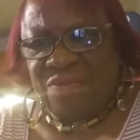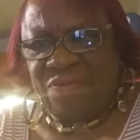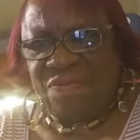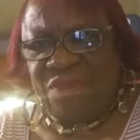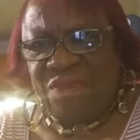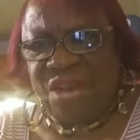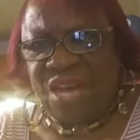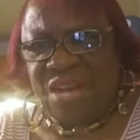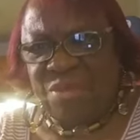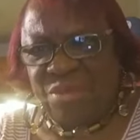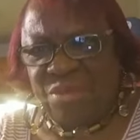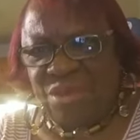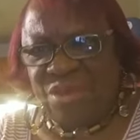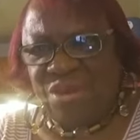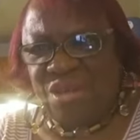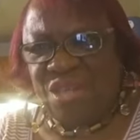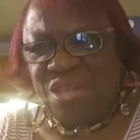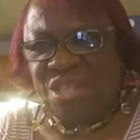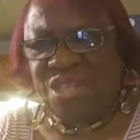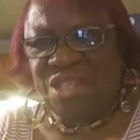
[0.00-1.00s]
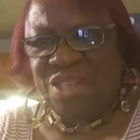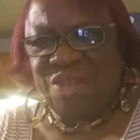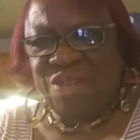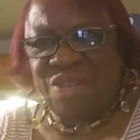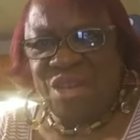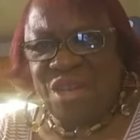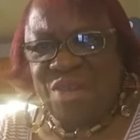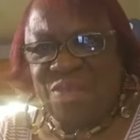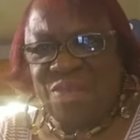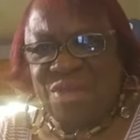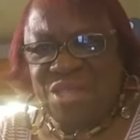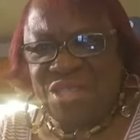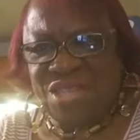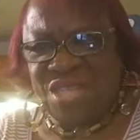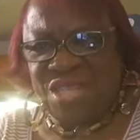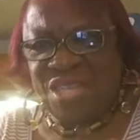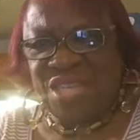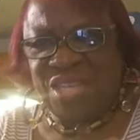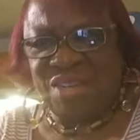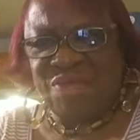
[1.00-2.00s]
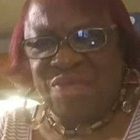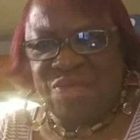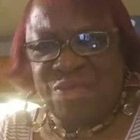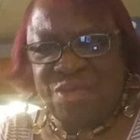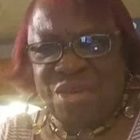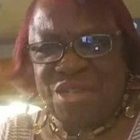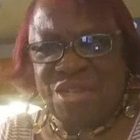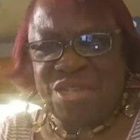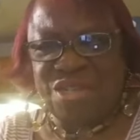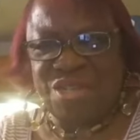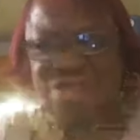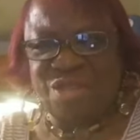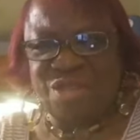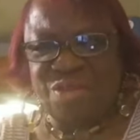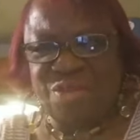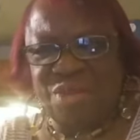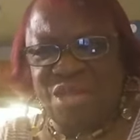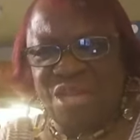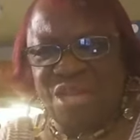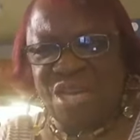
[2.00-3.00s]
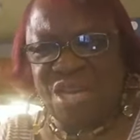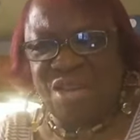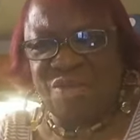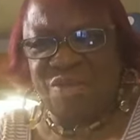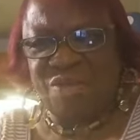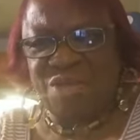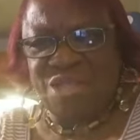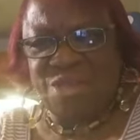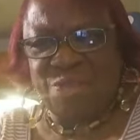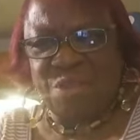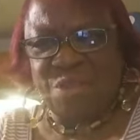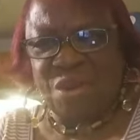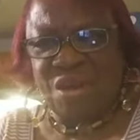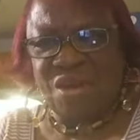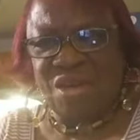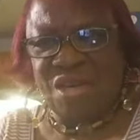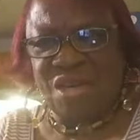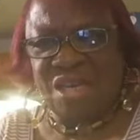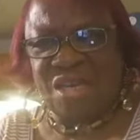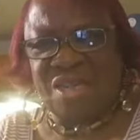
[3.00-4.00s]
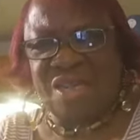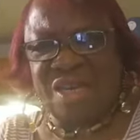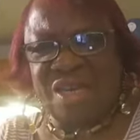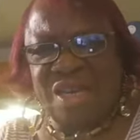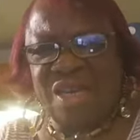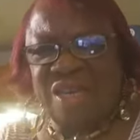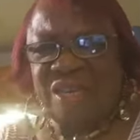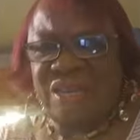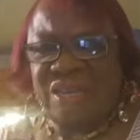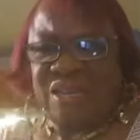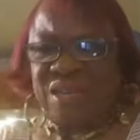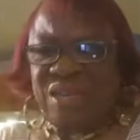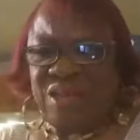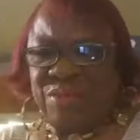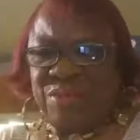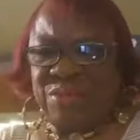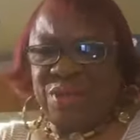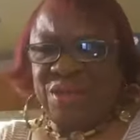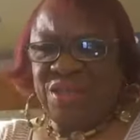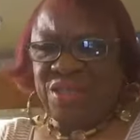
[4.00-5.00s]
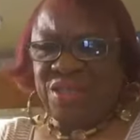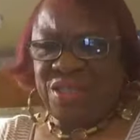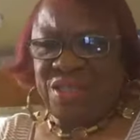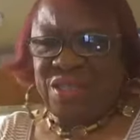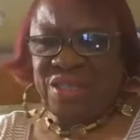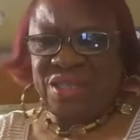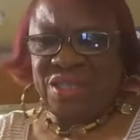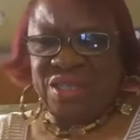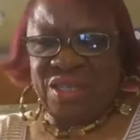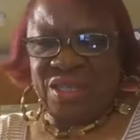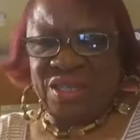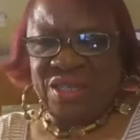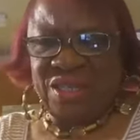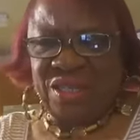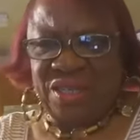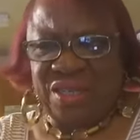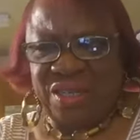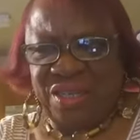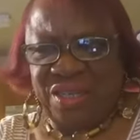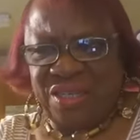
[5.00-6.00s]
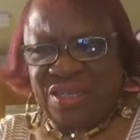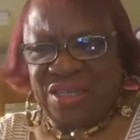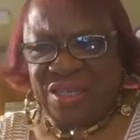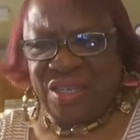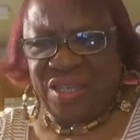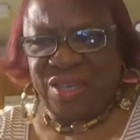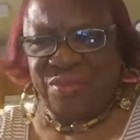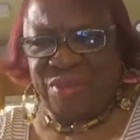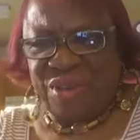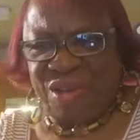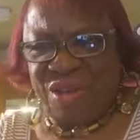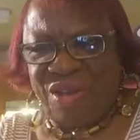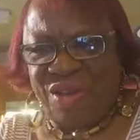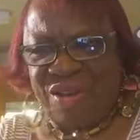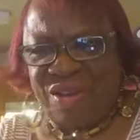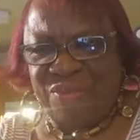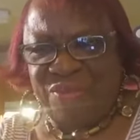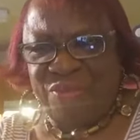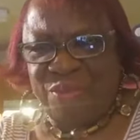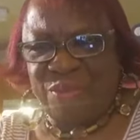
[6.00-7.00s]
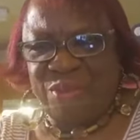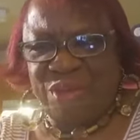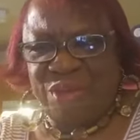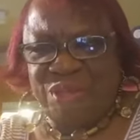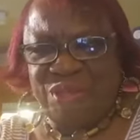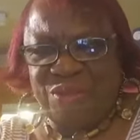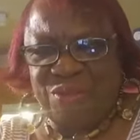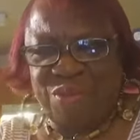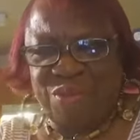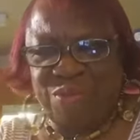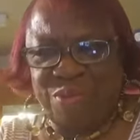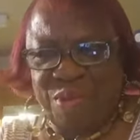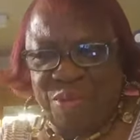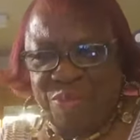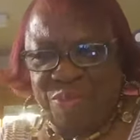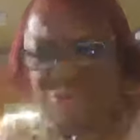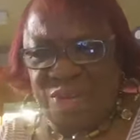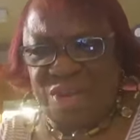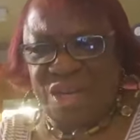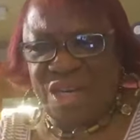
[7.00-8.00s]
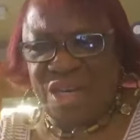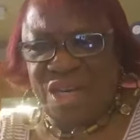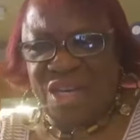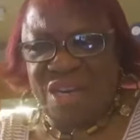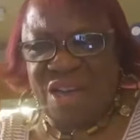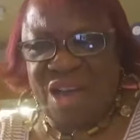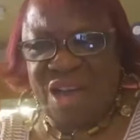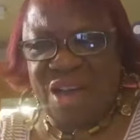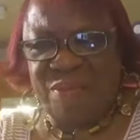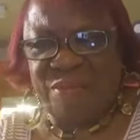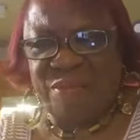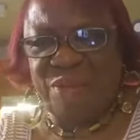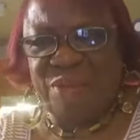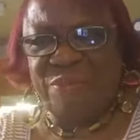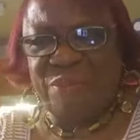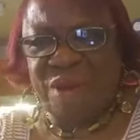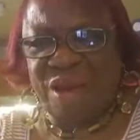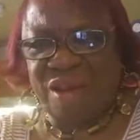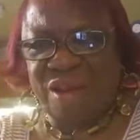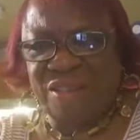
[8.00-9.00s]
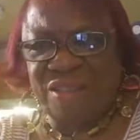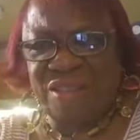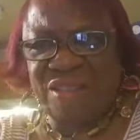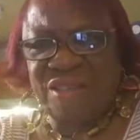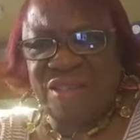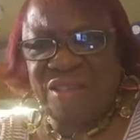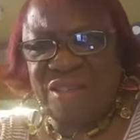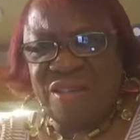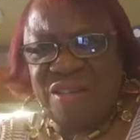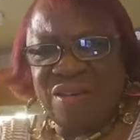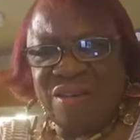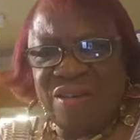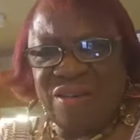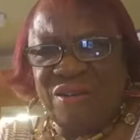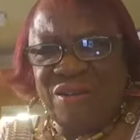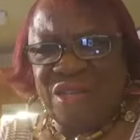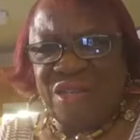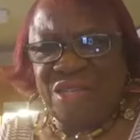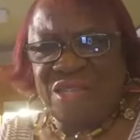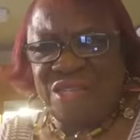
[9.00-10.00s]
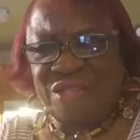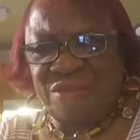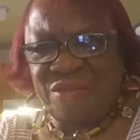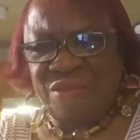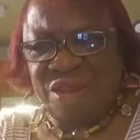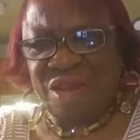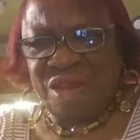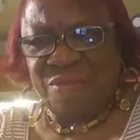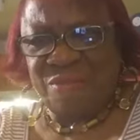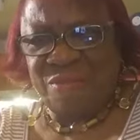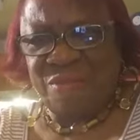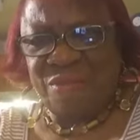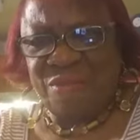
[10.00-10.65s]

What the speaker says: Find me on Instagram and send the information to me, and I'll respond like that because it's going to be hard for me to remember. Put it in the comment box on Instagram.